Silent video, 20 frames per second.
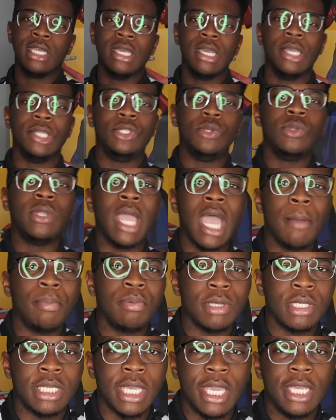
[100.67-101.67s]
and do the
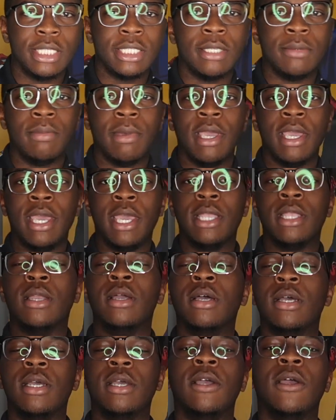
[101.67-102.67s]
application, man.
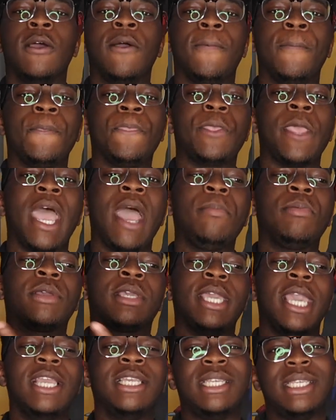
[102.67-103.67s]
The
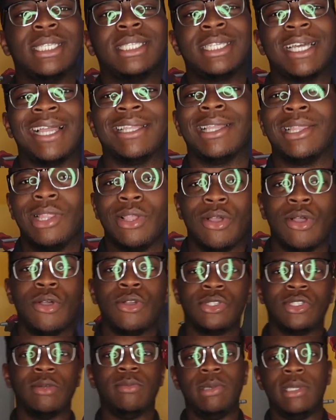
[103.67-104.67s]
application is kind of
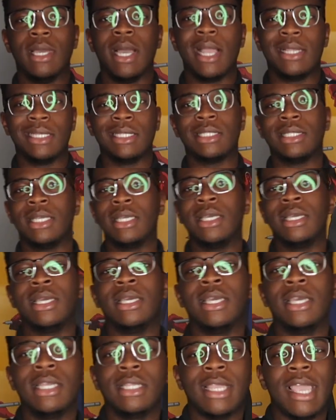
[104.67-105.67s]
long, to be honest.
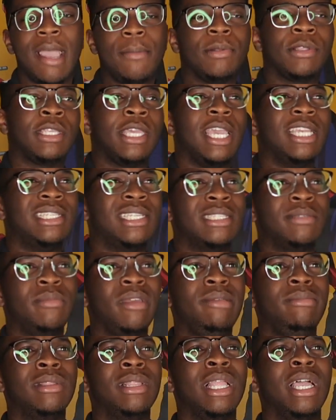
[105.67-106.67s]
The application is
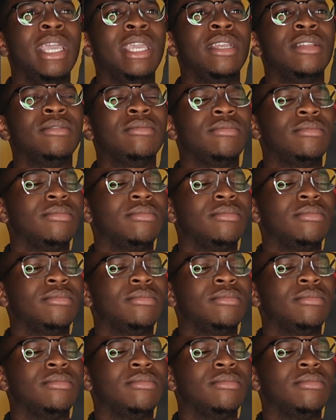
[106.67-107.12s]
maybe like,